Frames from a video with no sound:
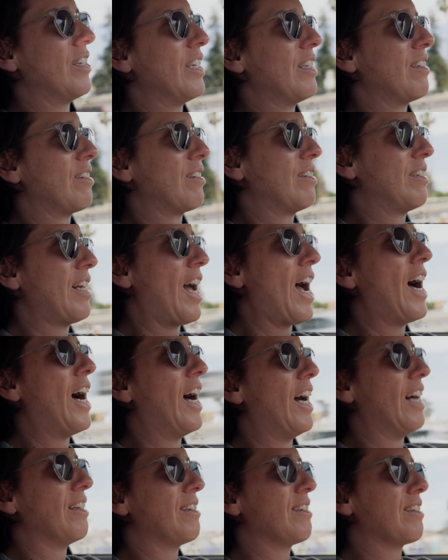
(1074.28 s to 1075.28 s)
this
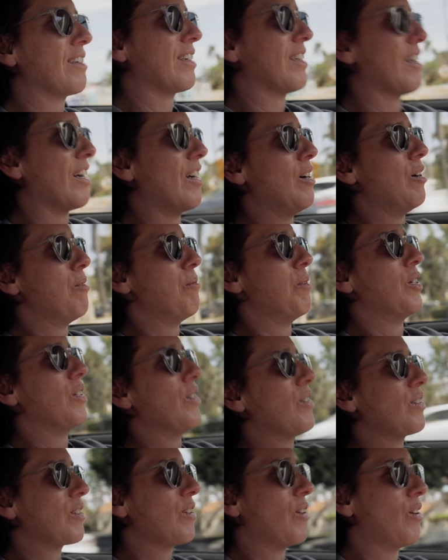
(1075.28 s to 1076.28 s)
task
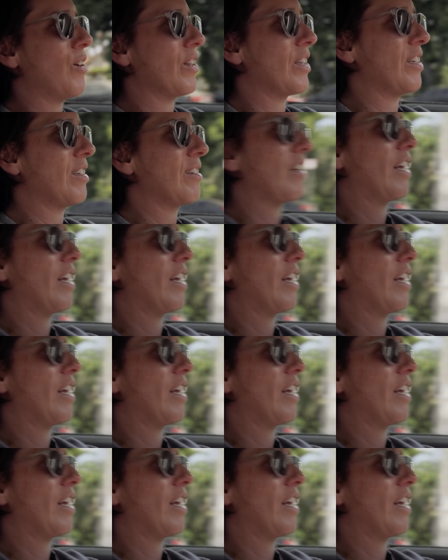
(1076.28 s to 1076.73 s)
almost or this